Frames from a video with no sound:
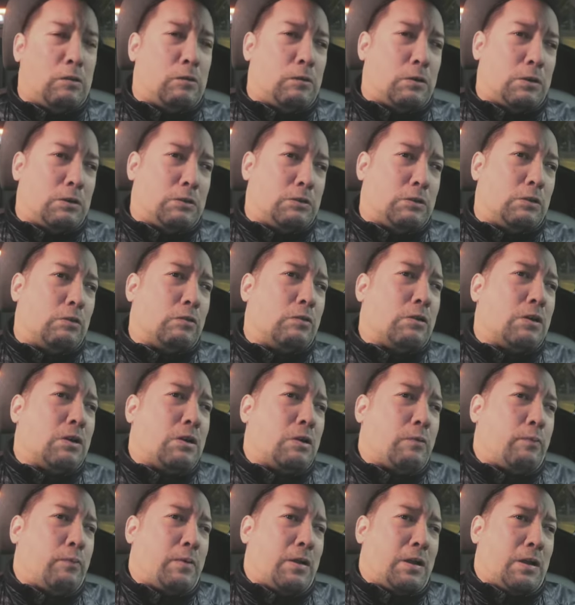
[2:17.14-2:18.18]
the
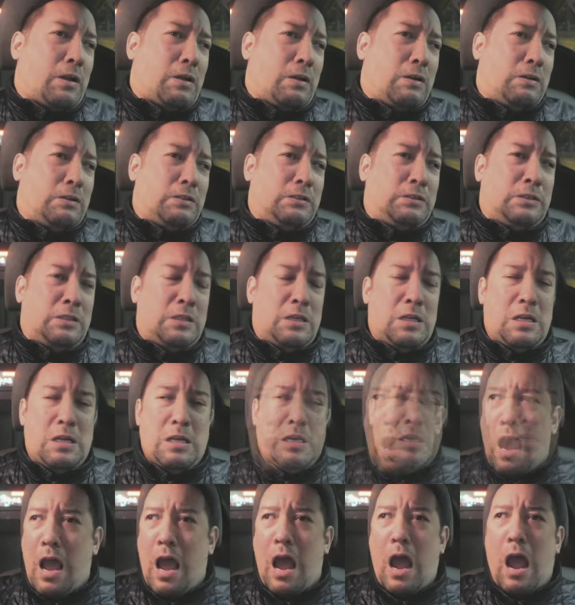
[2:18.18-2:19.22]
Joker appears.
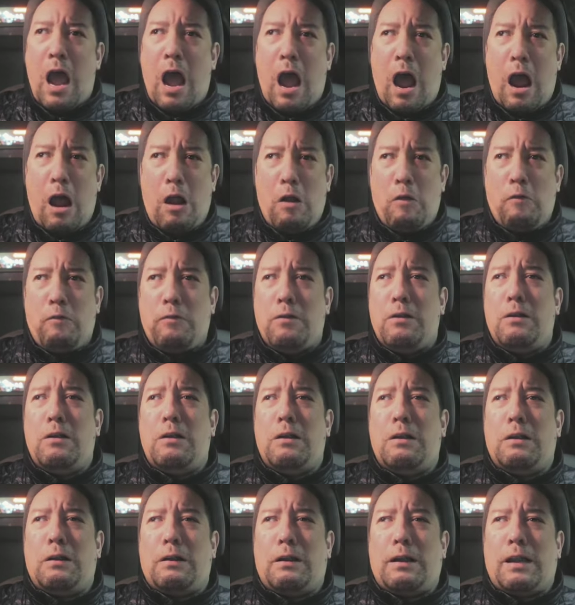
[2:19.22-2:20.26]

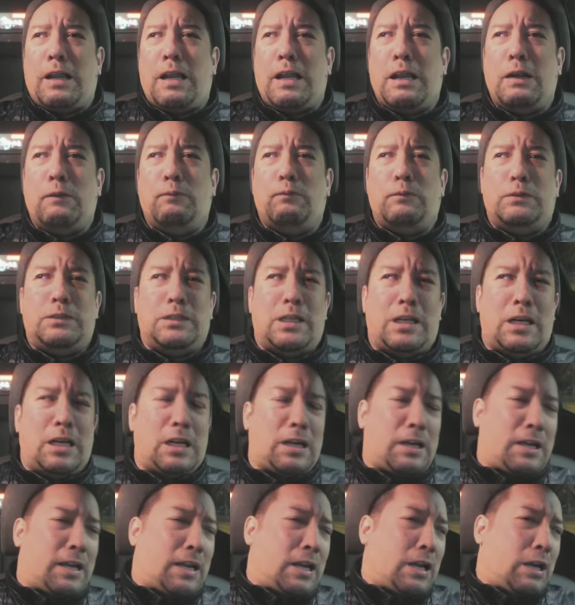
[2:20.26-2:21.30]
Arthur keeps
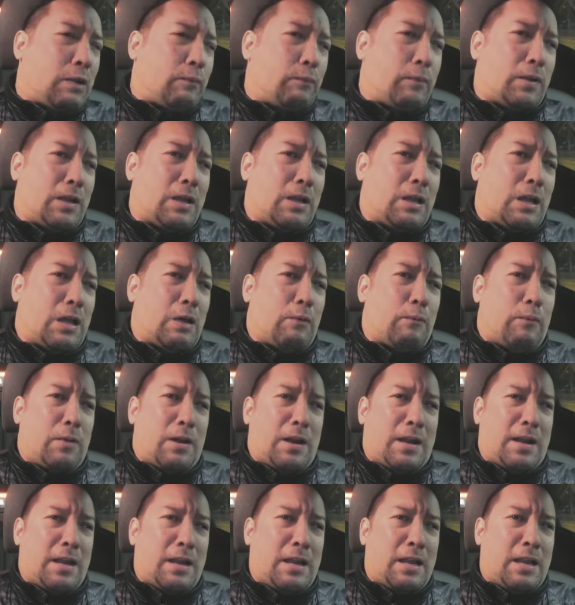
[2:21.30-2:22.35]
on getting beat up,
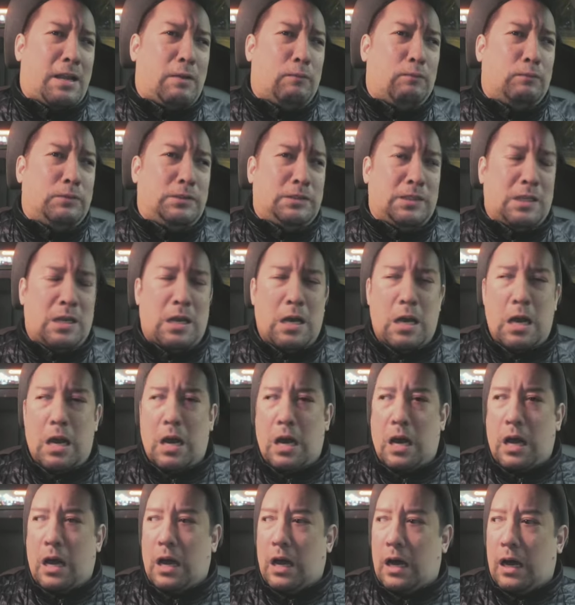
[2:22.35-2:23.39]
and he keeps
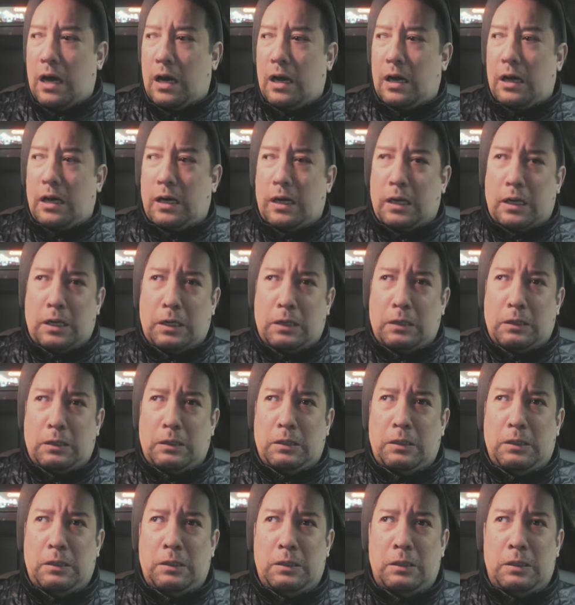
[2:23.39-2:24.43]

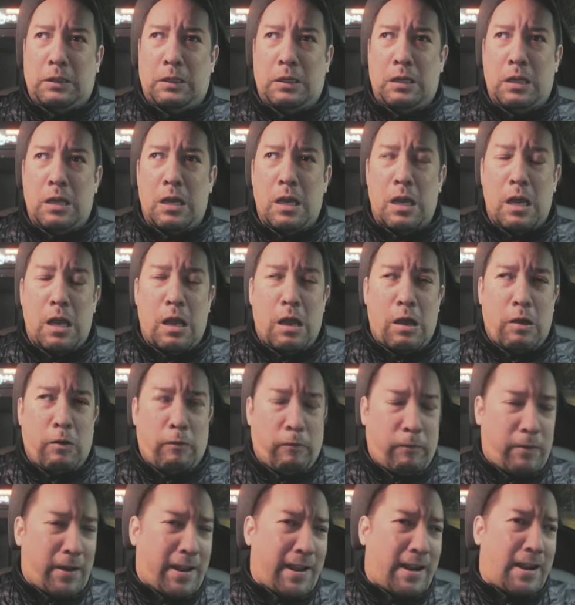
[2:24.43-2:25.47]
on
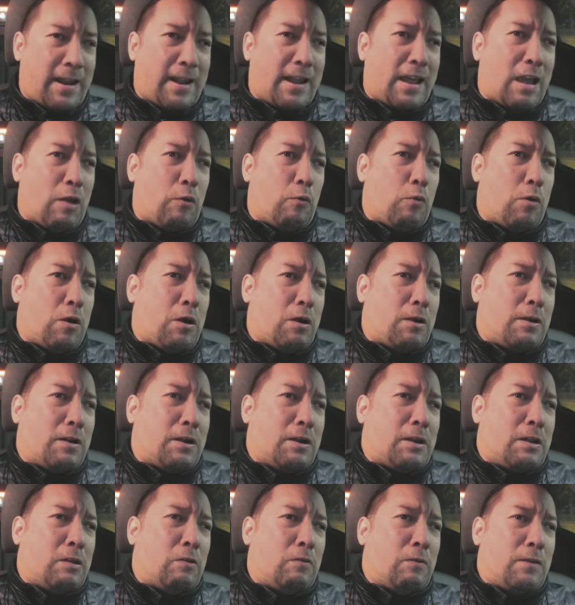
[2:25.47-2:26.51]
failing at work
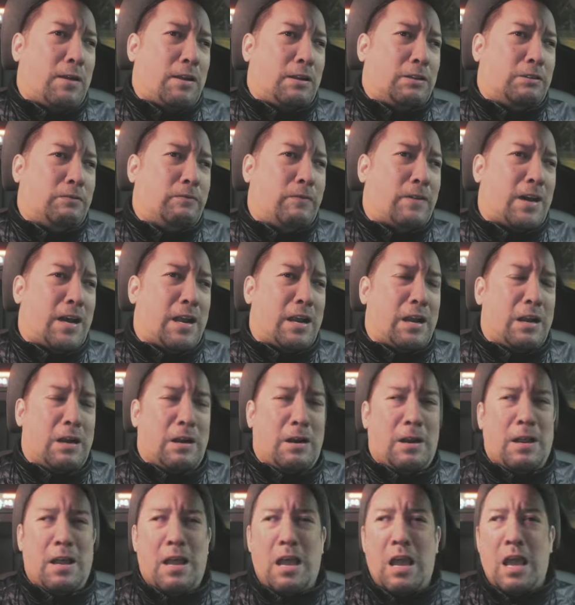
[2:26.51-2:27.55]
until he's
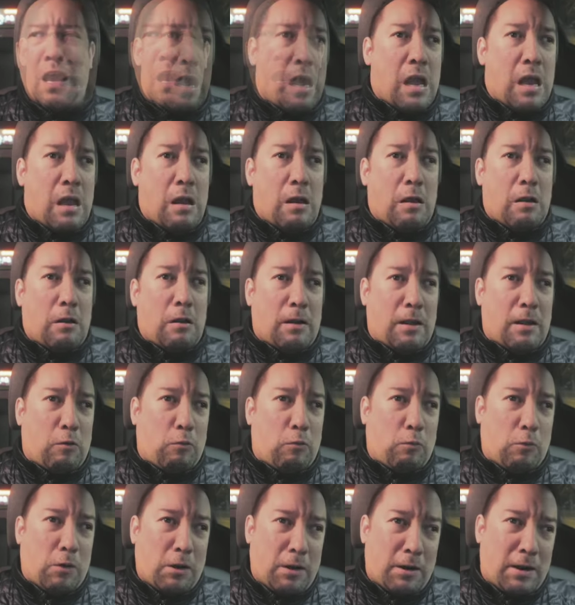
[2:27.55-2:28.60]
fired. And
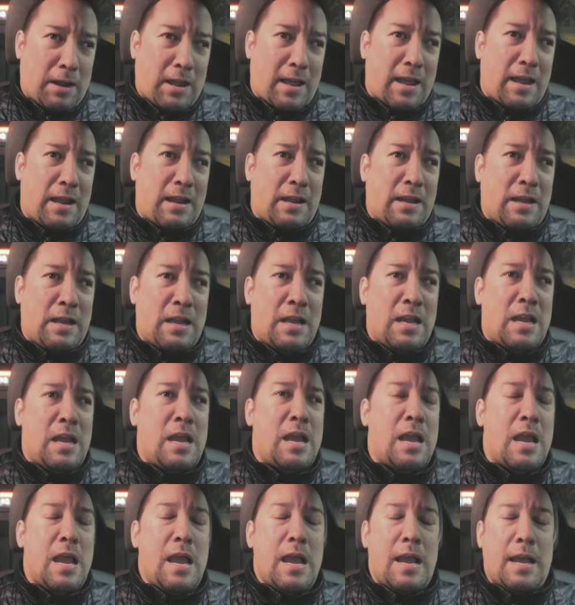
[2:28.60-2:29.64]
then one day
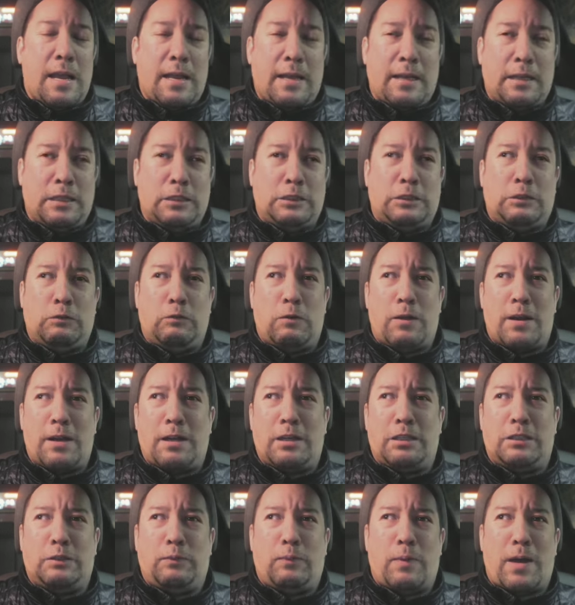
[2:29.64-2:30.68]
he
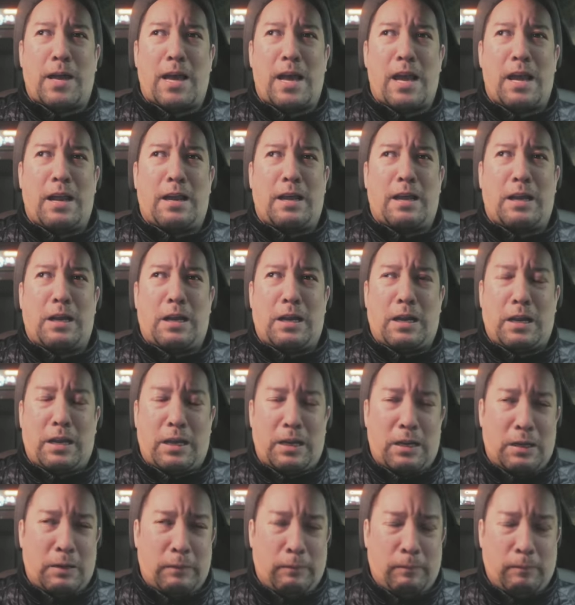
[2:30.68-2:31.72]
strikes back and
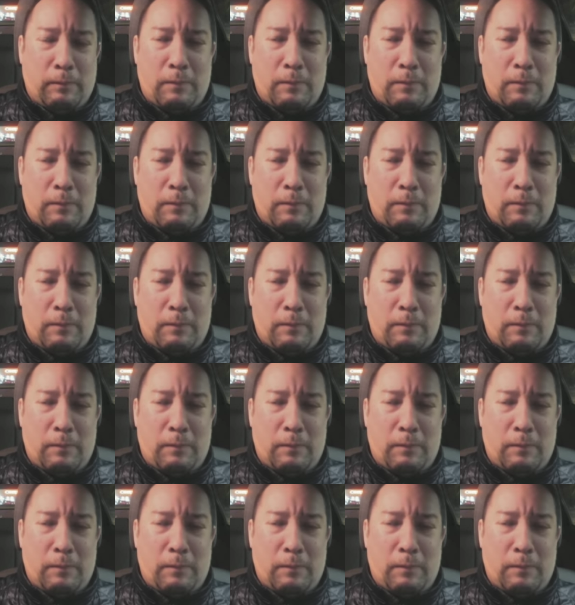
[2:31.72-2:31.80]
he